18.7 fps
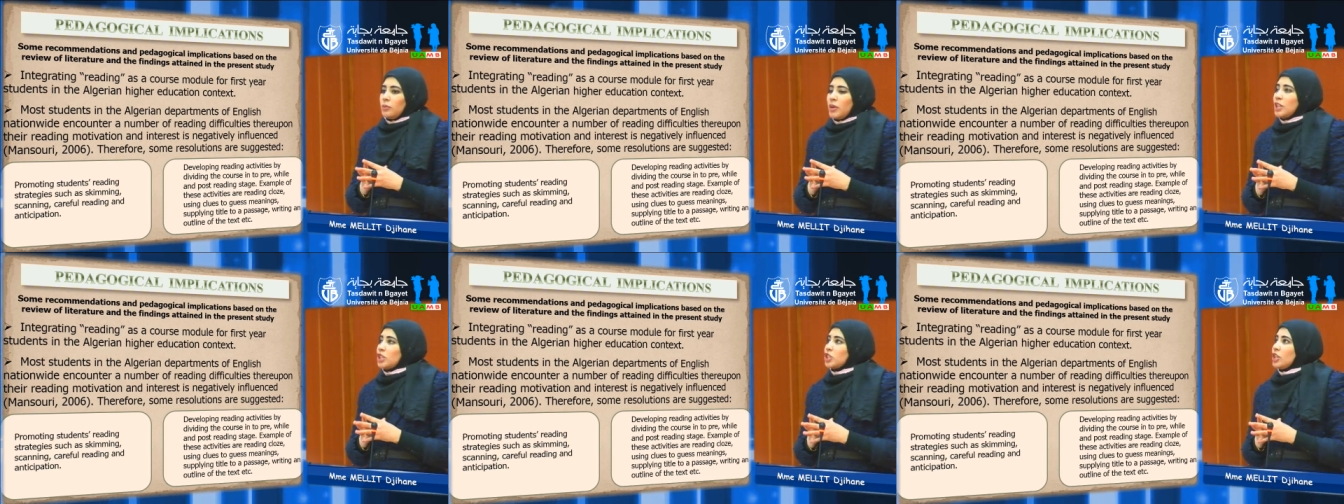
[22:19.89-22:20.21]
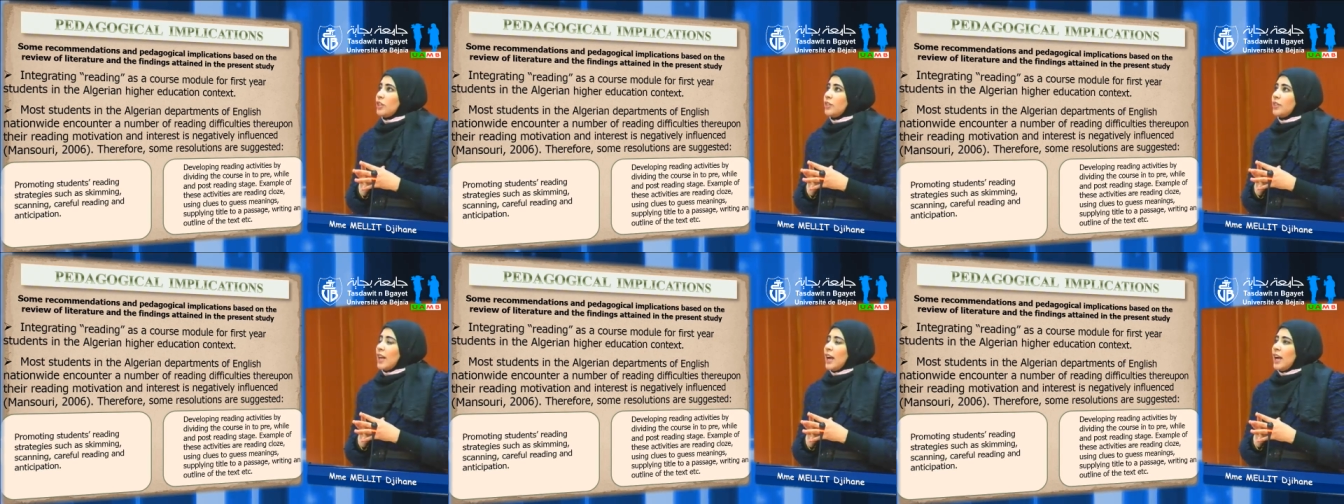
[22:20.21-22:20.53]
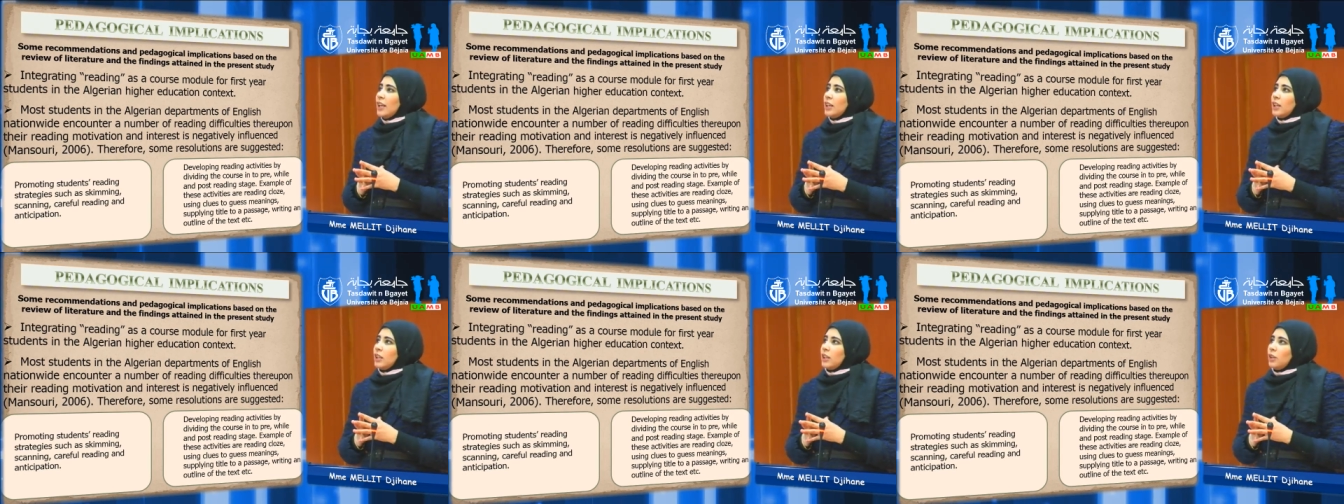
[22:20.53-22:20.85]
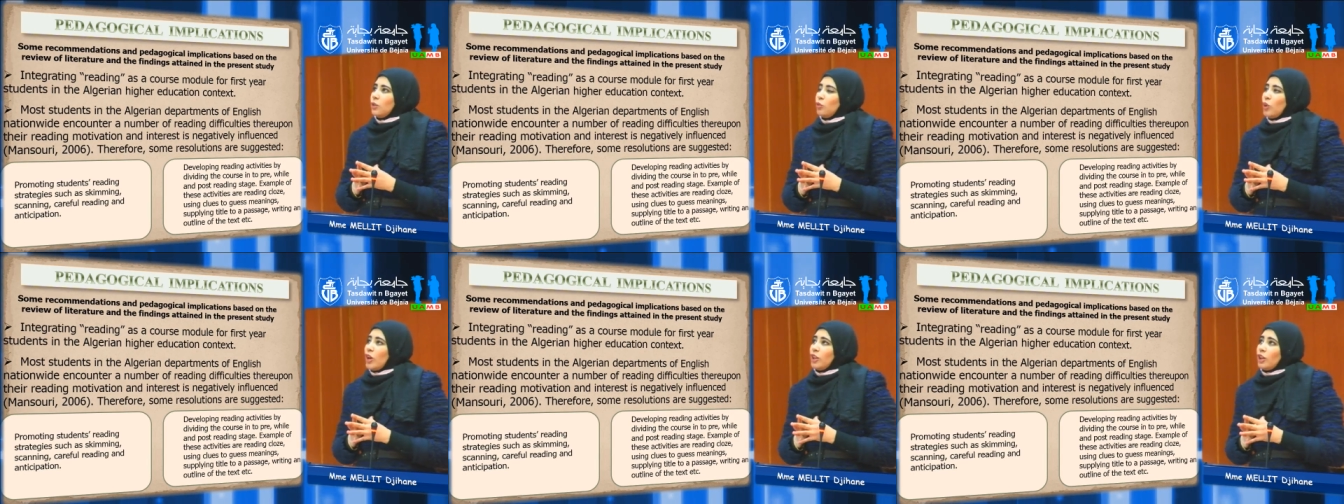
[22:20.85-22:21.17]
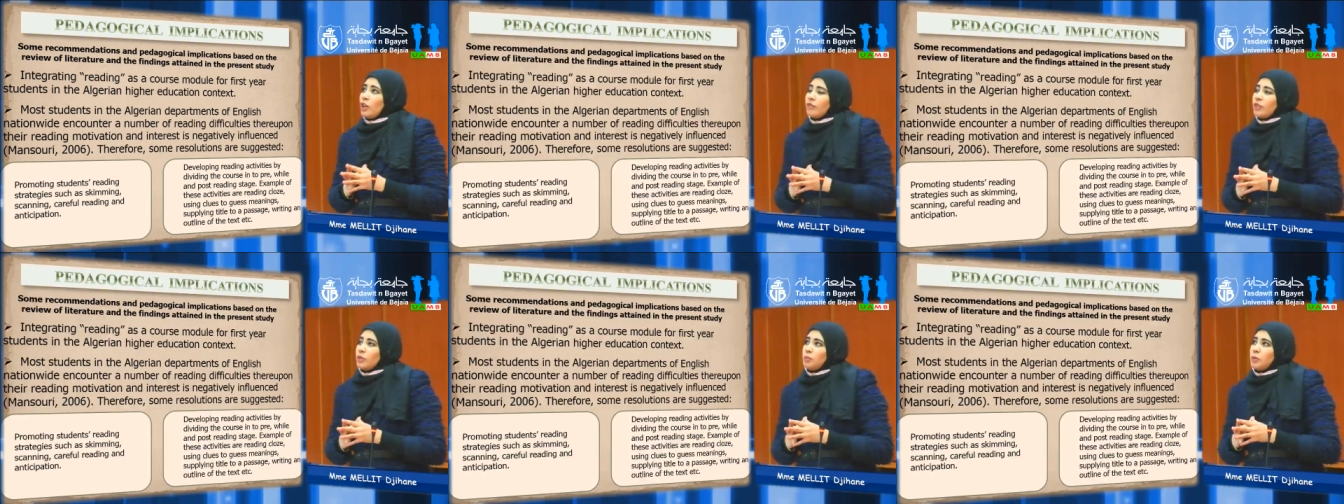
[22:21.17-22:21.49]
mention that
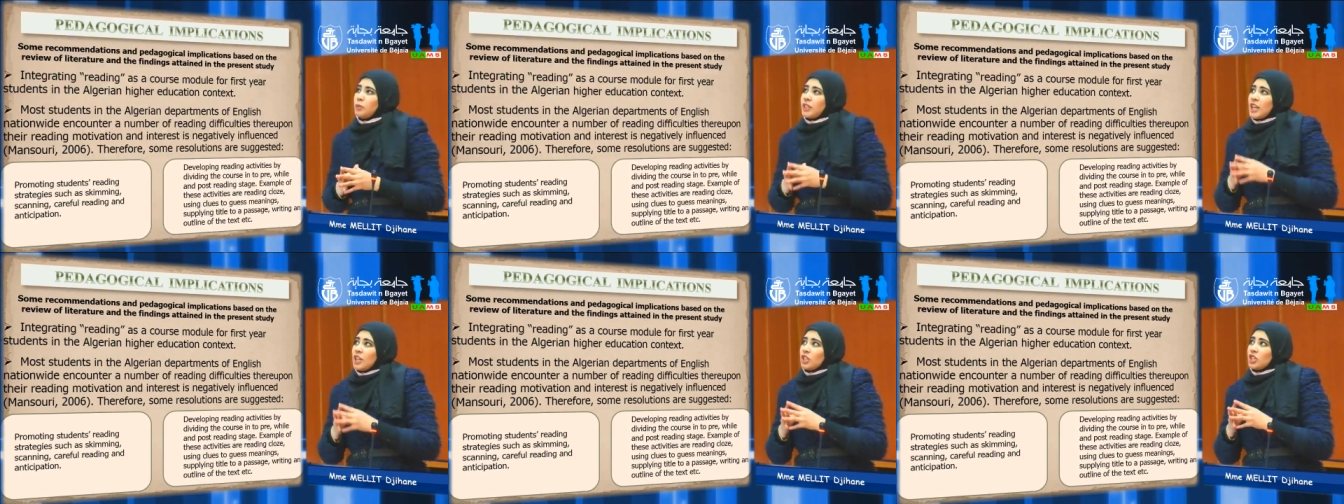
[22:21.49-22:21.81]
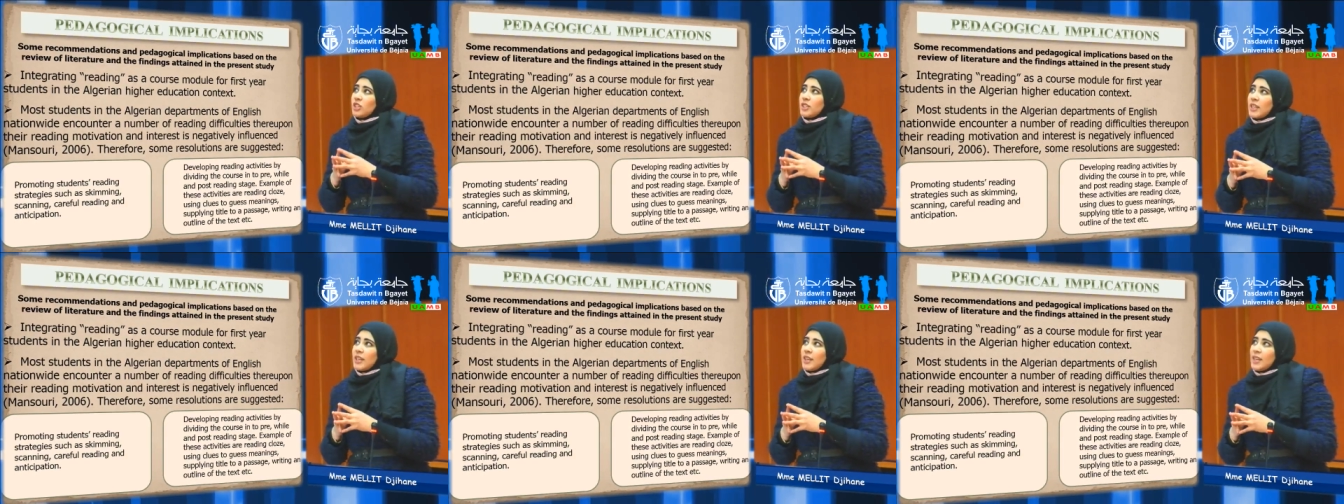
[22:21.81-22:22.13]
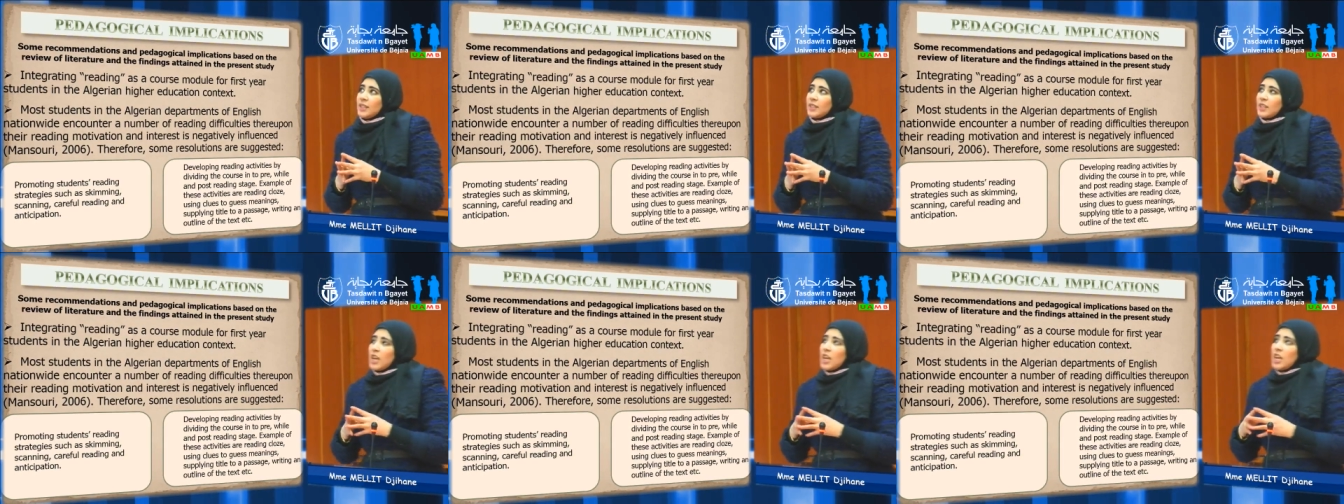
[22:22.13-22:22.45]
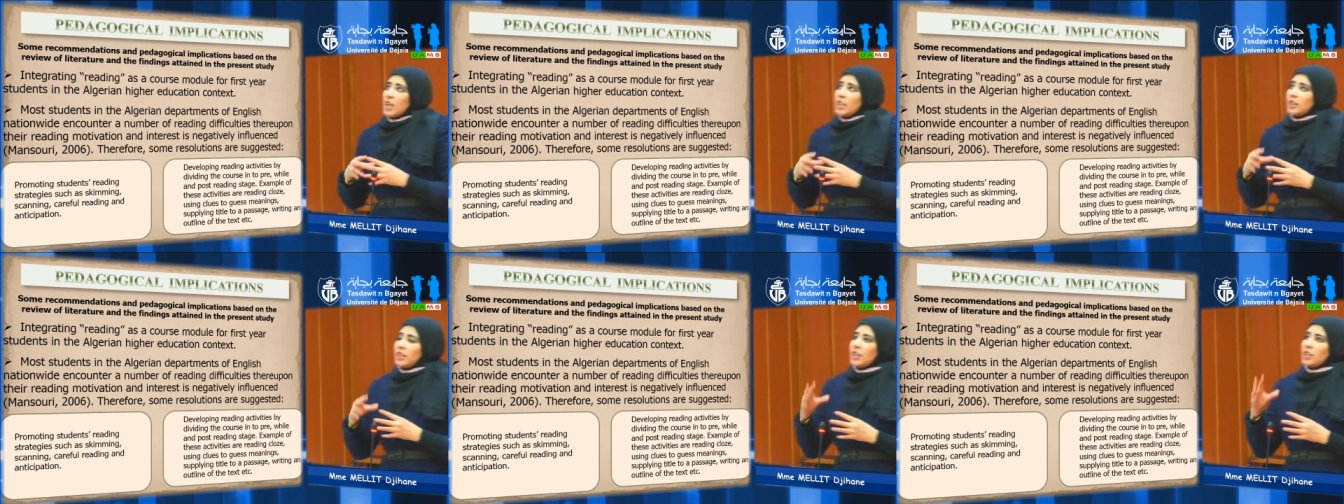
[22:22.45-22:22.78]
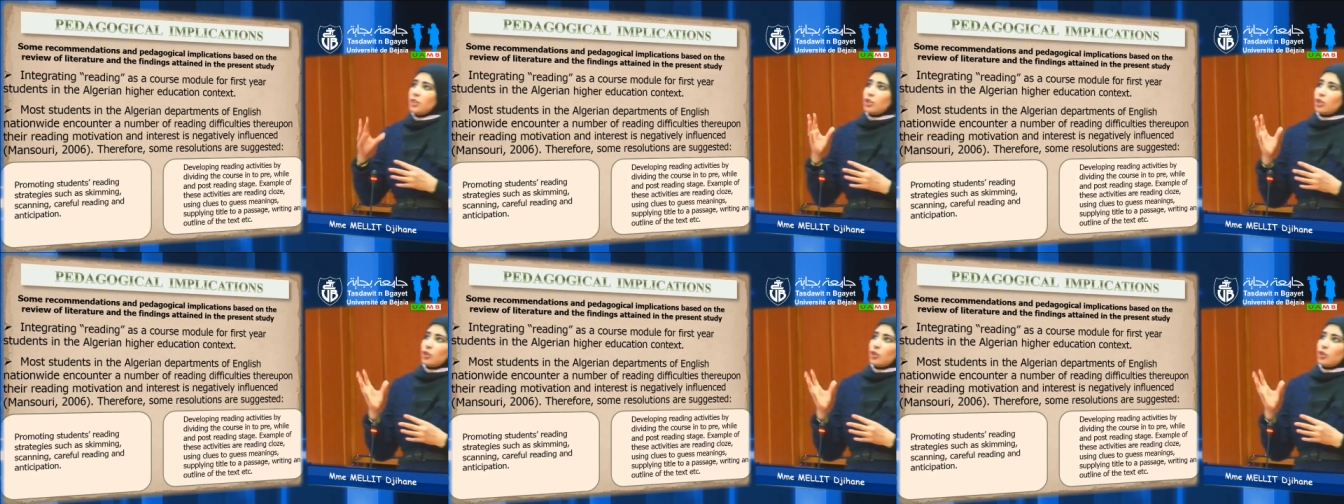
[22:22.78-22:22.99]
one of the implications is the